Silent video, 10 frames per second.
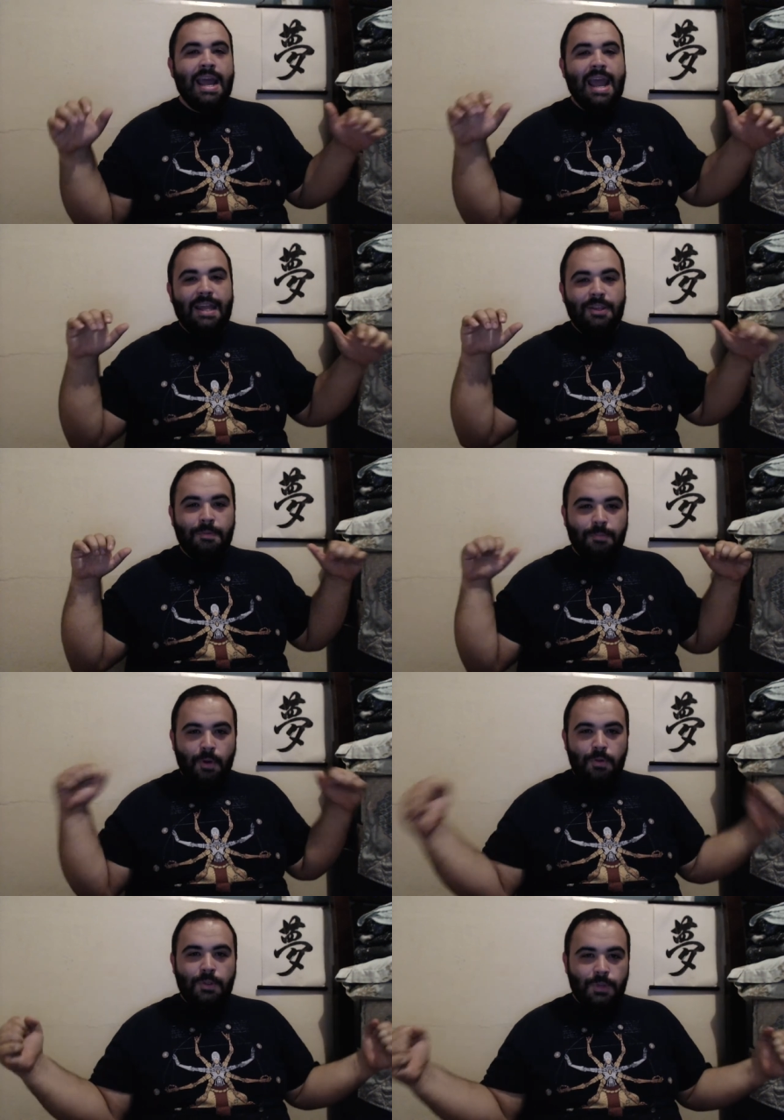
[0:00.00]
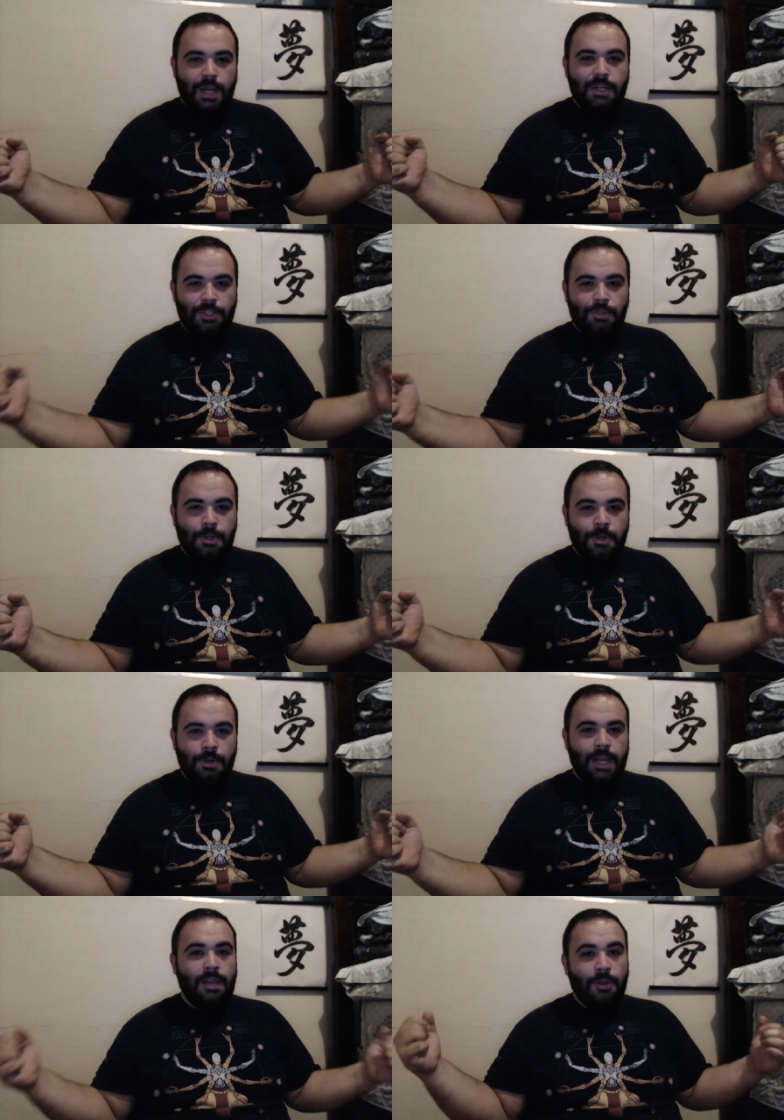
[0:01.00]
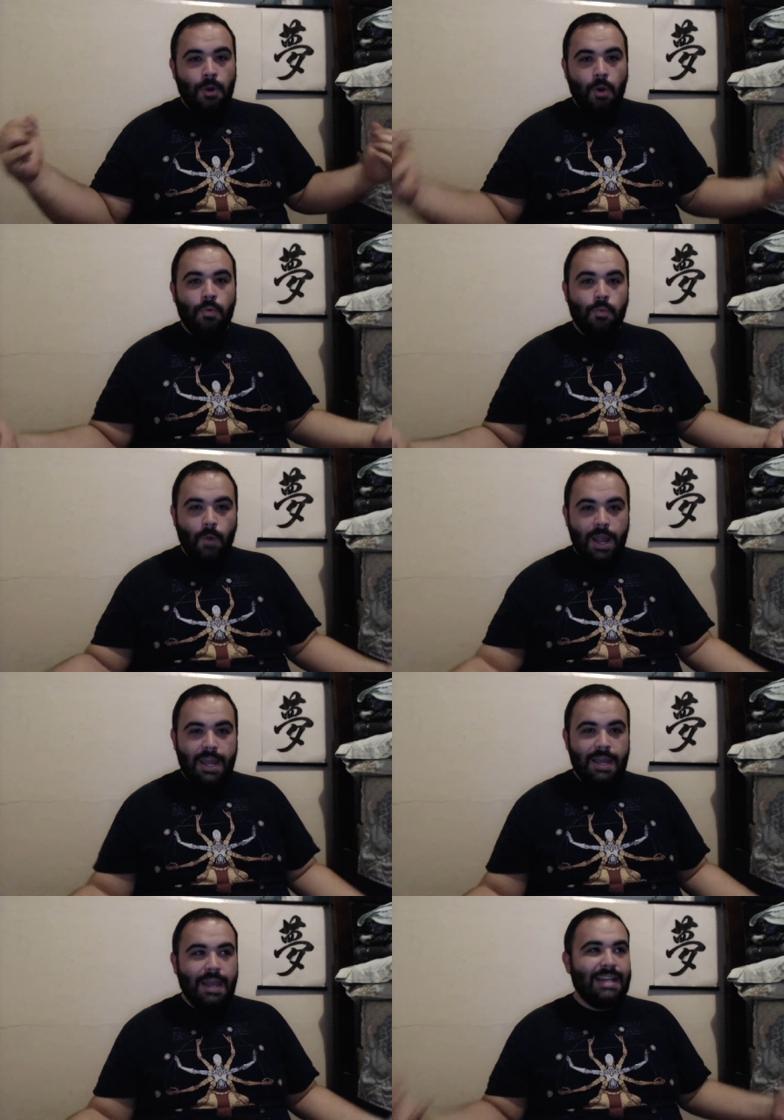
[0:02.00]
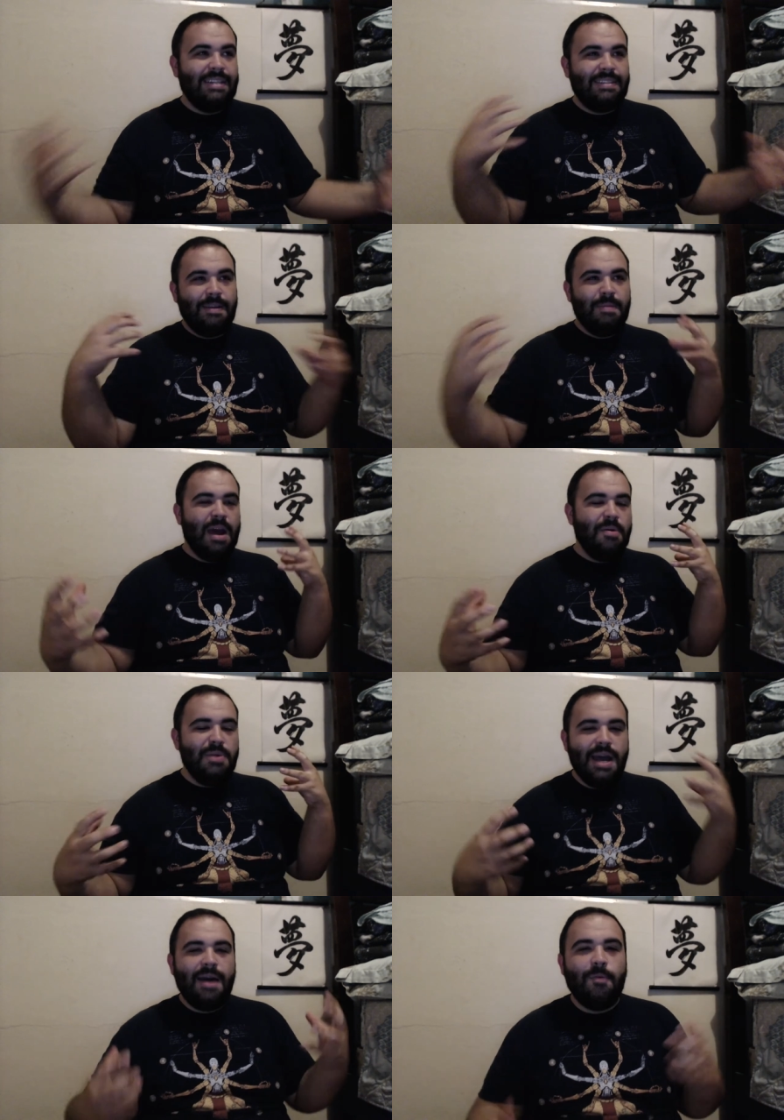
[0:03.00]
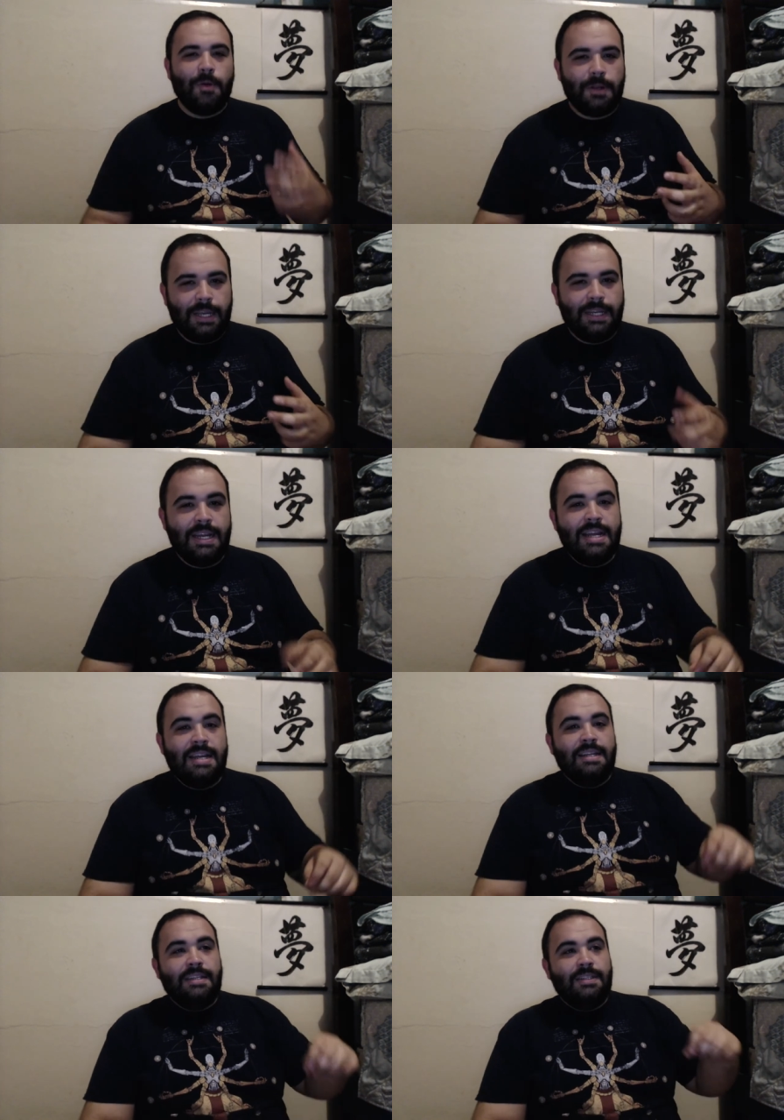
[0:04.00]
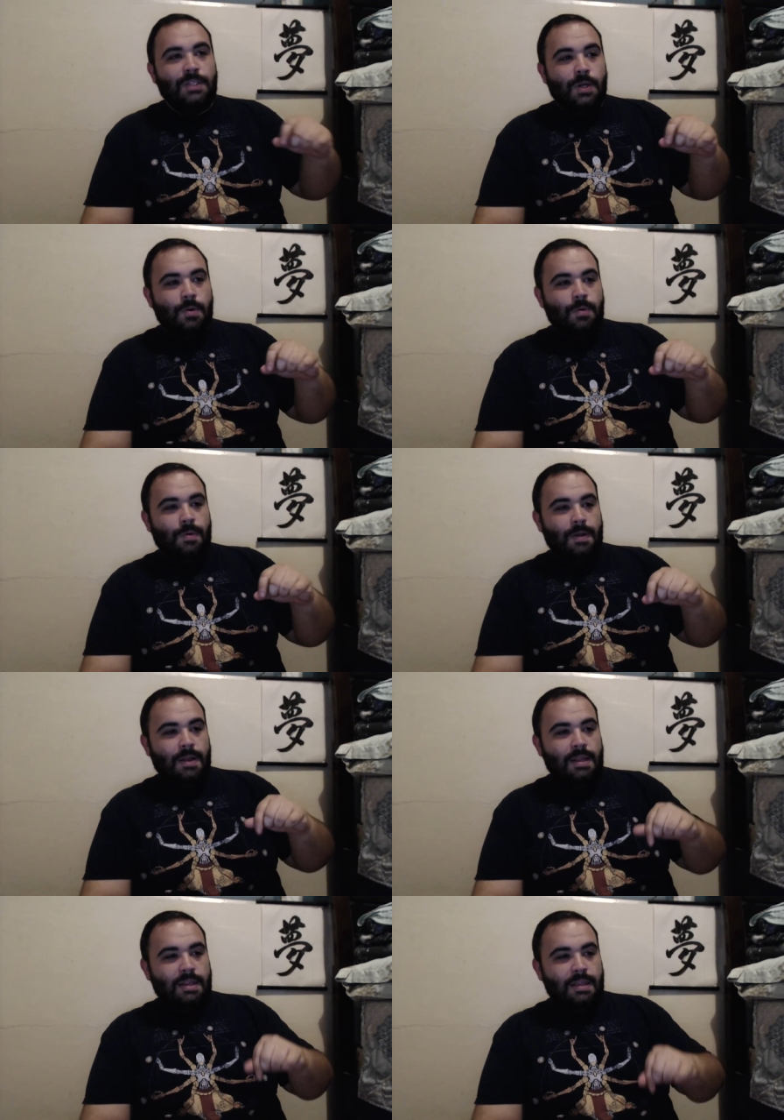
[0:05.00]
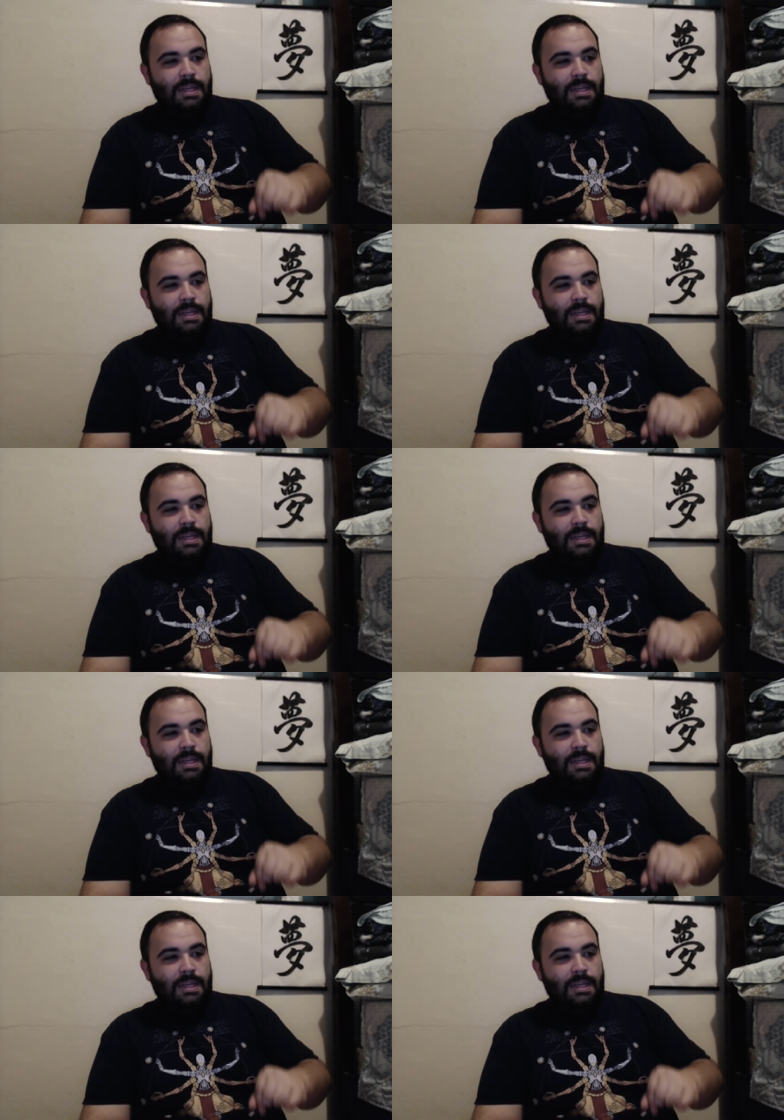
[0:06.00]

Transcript: and they're both trying to do good in their own way, and it's somehow not working. So the